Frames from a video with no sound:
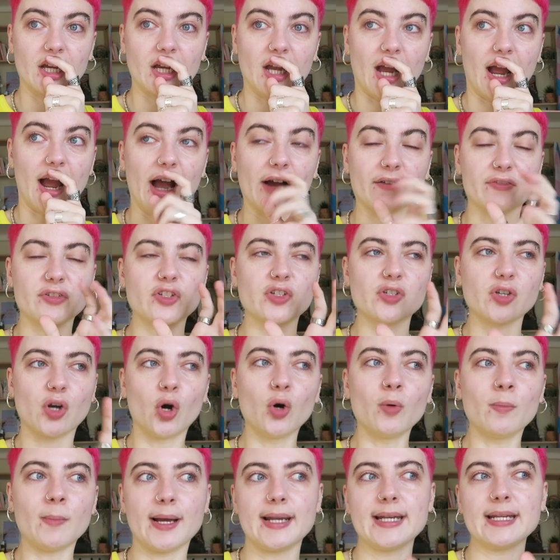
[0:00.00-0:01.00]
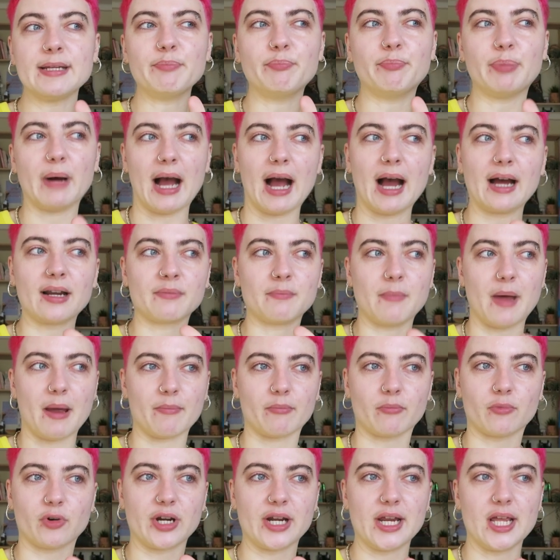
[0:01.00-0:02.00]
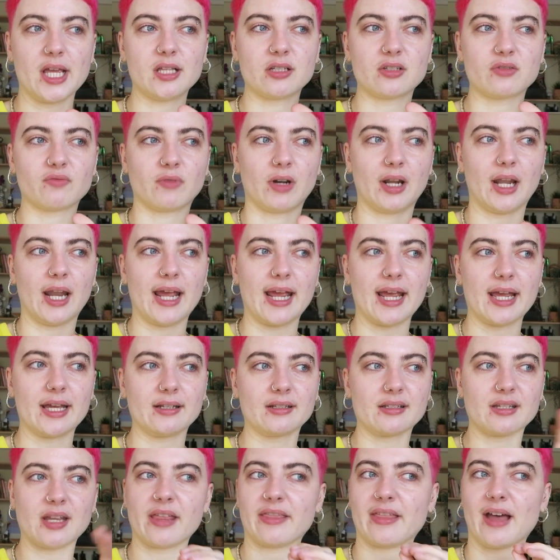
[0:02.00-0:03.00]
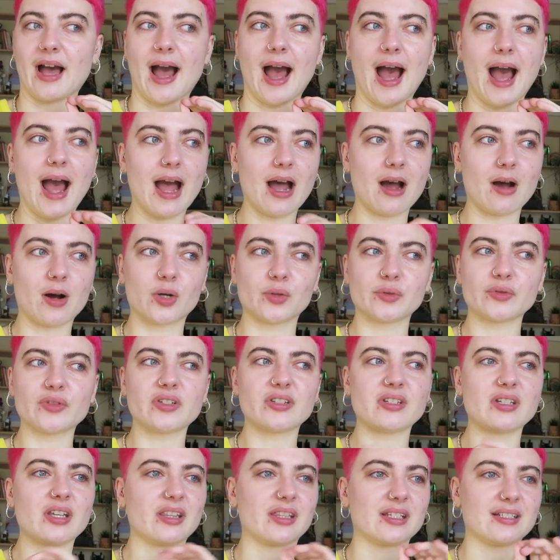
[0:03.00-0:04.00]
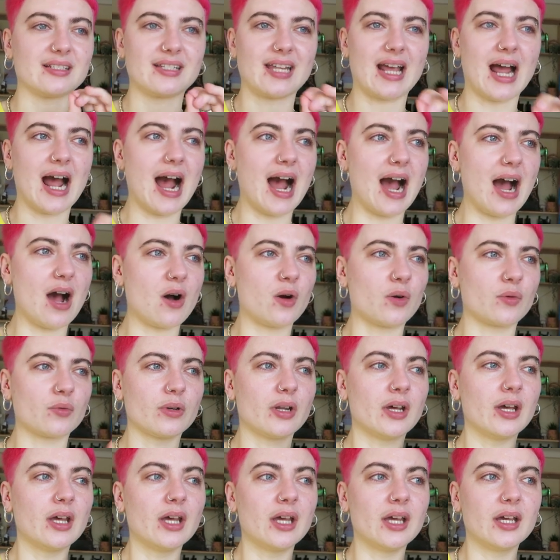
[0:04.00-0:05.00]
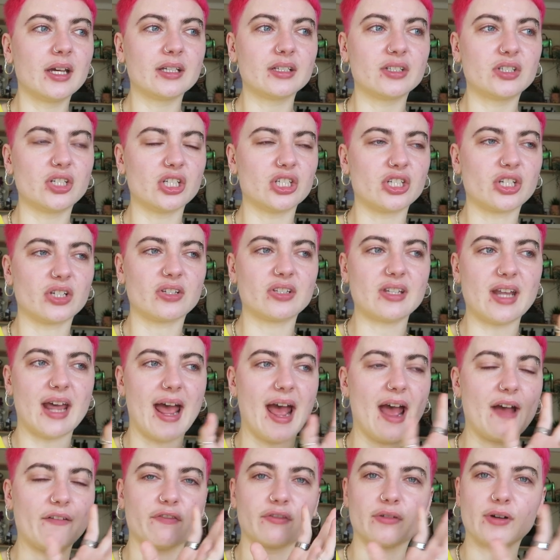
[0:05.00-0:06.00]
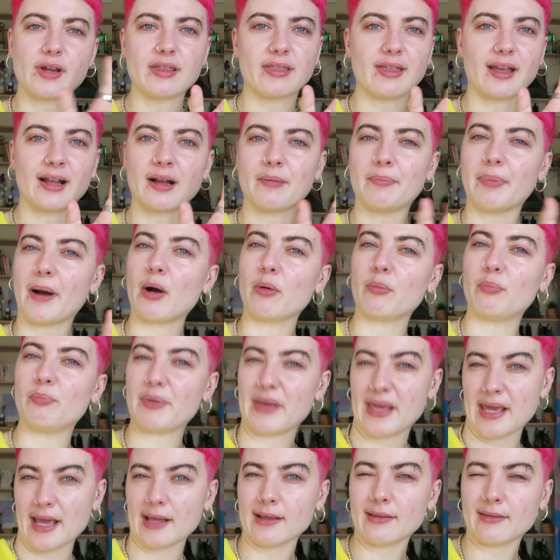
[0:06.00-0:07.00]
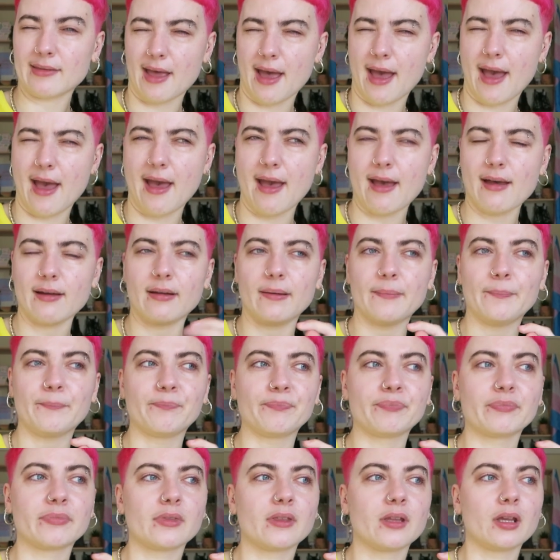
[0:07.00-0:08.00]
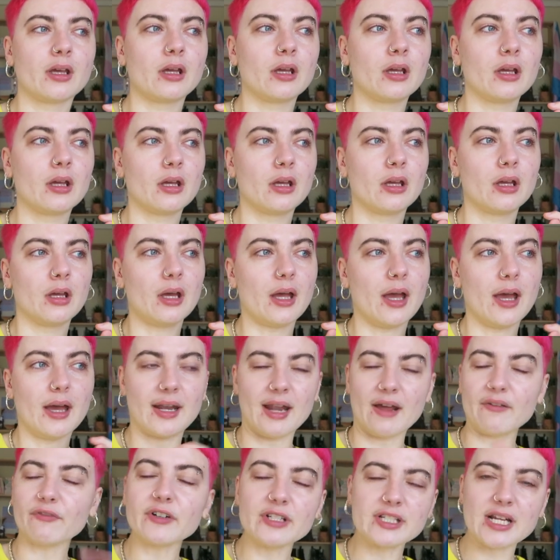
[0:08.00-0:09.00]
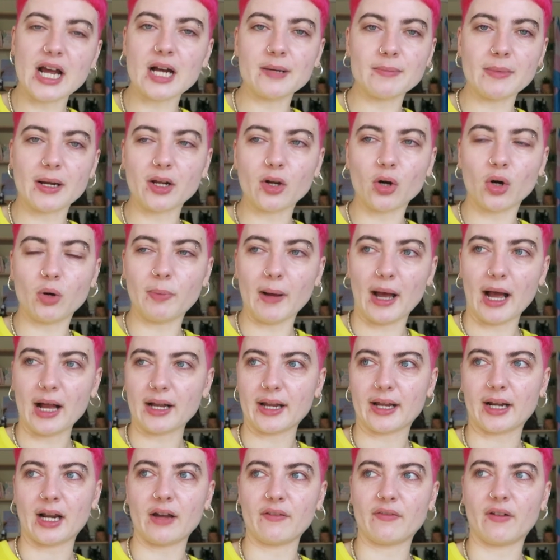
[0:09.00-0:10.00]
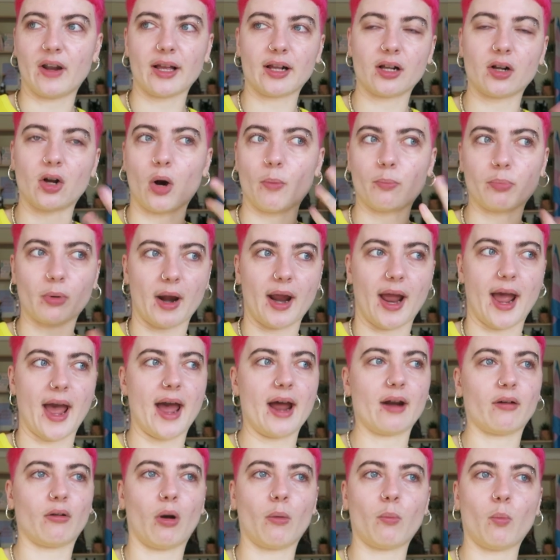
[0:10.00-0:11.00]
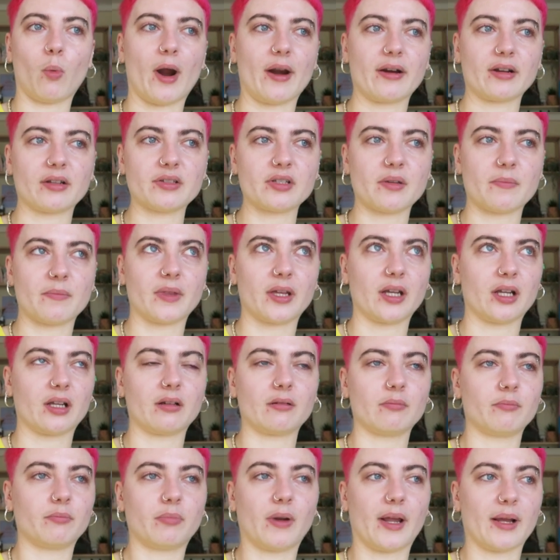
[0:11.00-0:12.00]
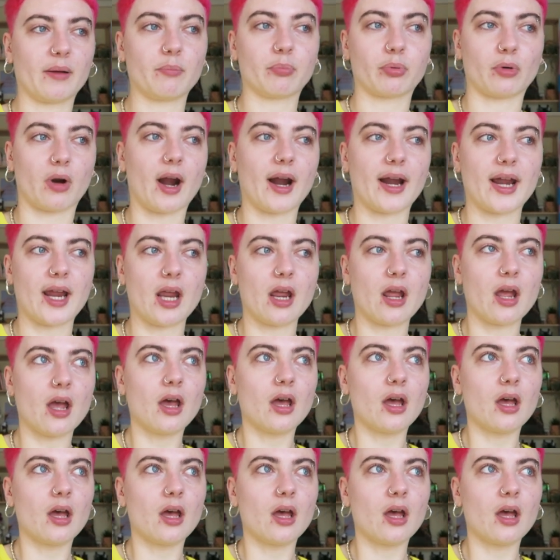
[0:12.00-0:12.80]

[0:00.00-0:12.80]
have so many bad memories related to that house, to the town, to just everything about being there. And every time I go back and I've like got bright hair I'm wearing something like bright,